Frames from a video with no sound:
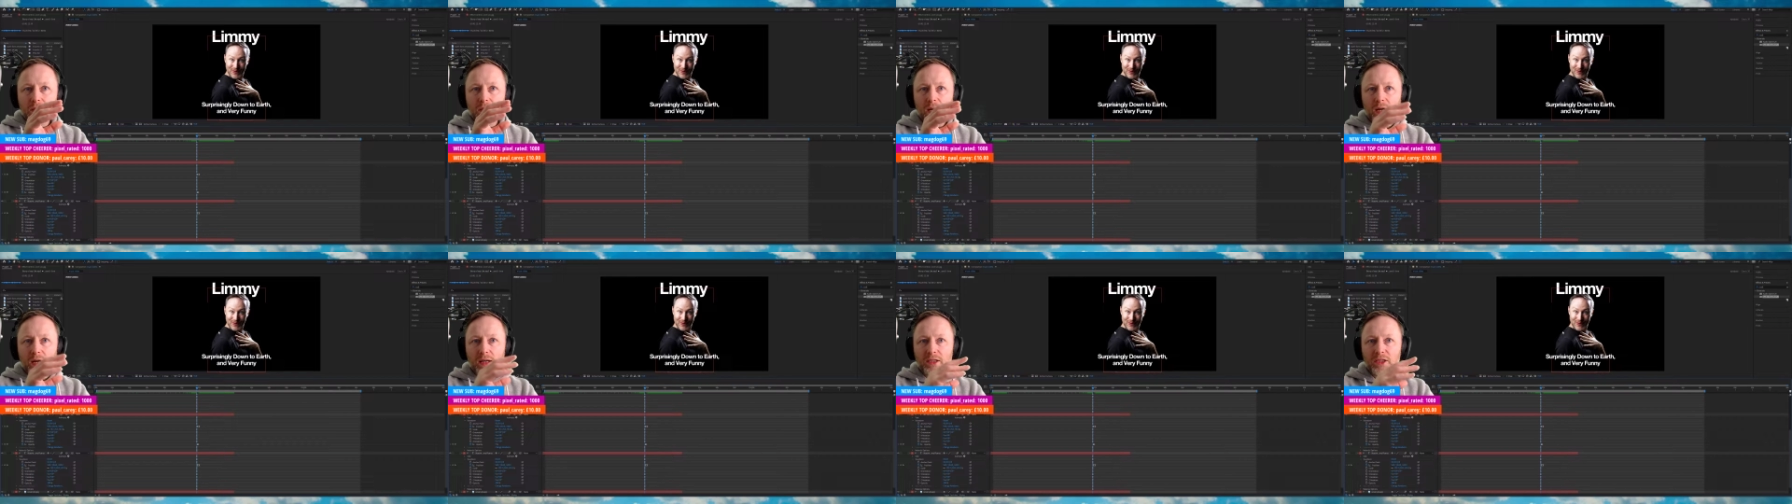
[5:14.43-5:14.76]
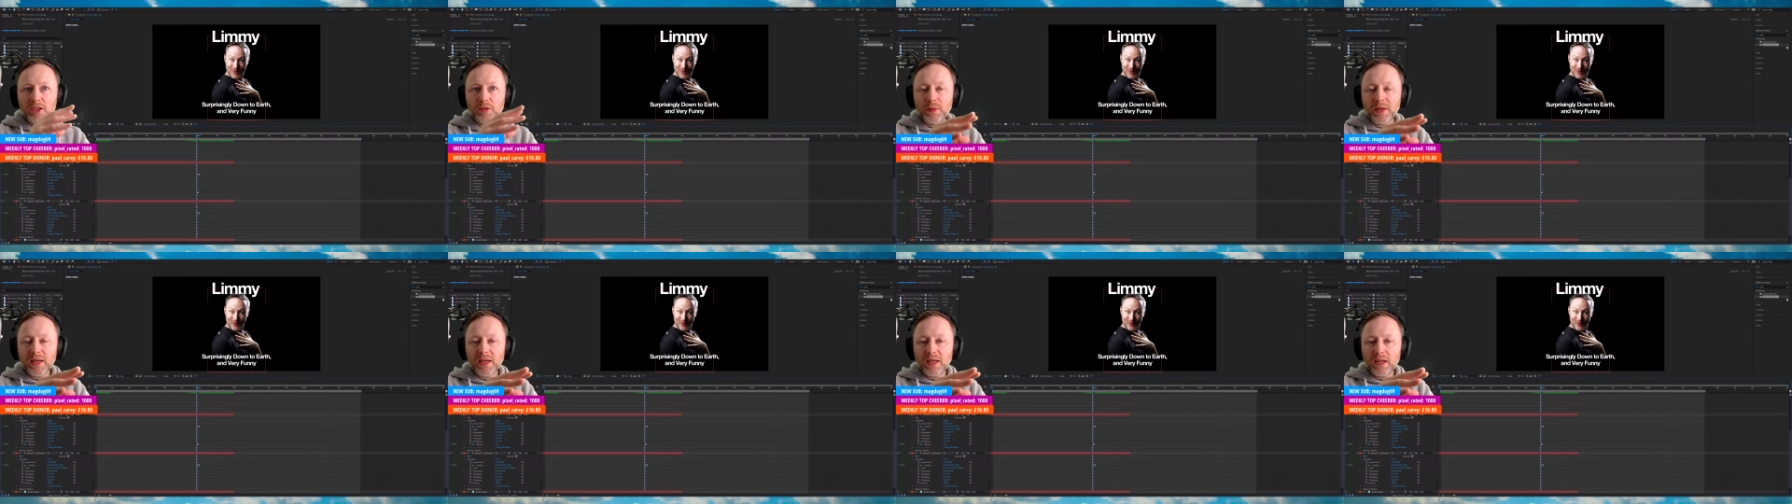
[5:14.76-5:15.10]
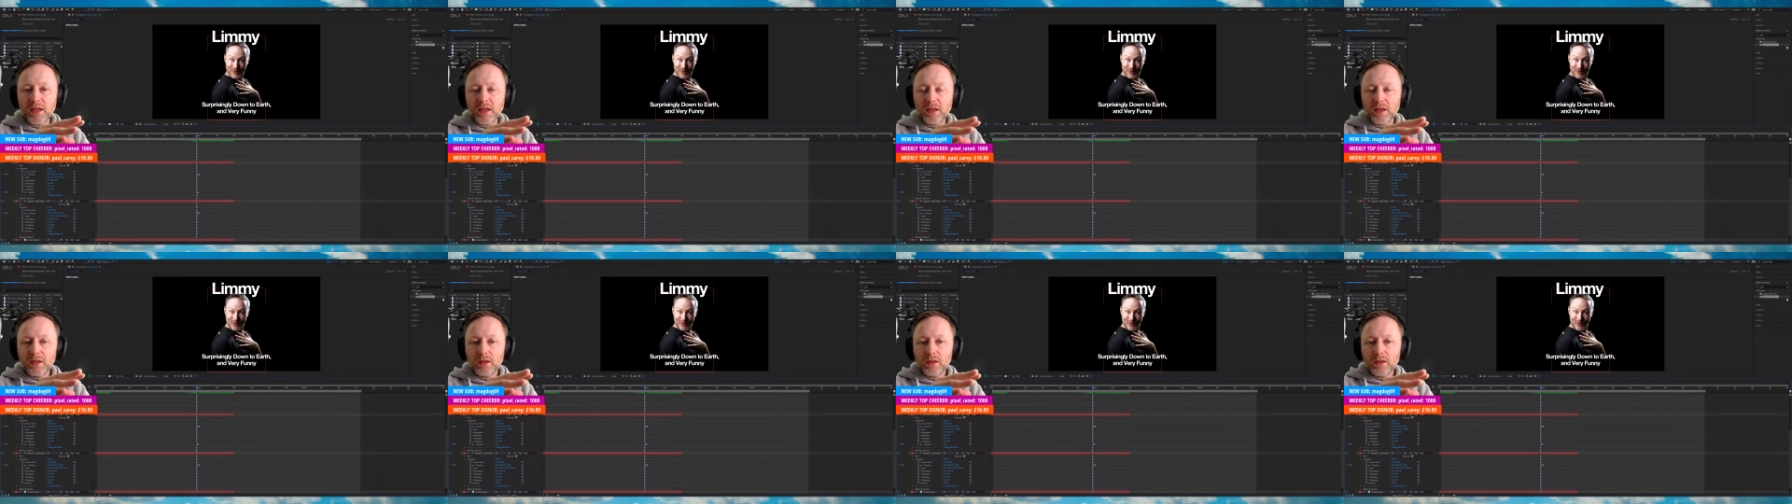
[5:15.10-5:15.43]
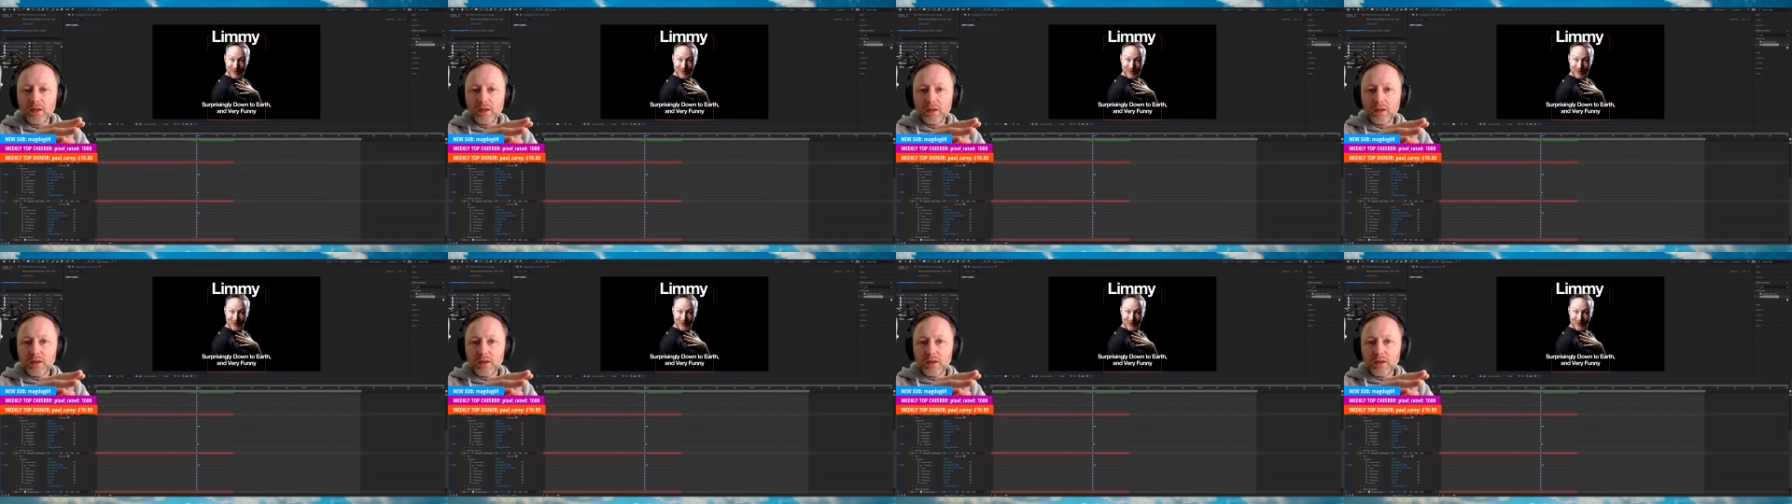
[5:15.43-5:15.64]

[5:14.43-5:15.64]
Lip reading: I speak,